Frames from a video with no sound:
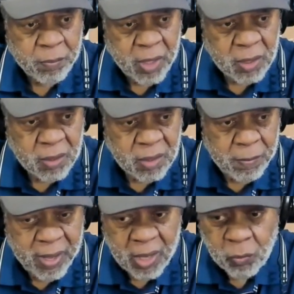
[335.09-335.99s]
but the
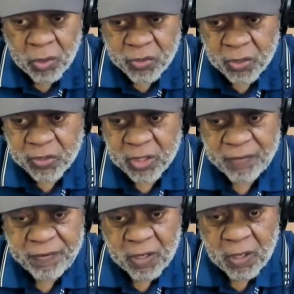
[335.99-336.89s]
man was a
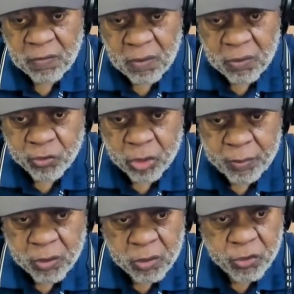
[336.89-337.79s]
significant
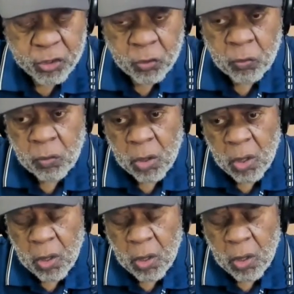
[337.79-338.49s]
contributor to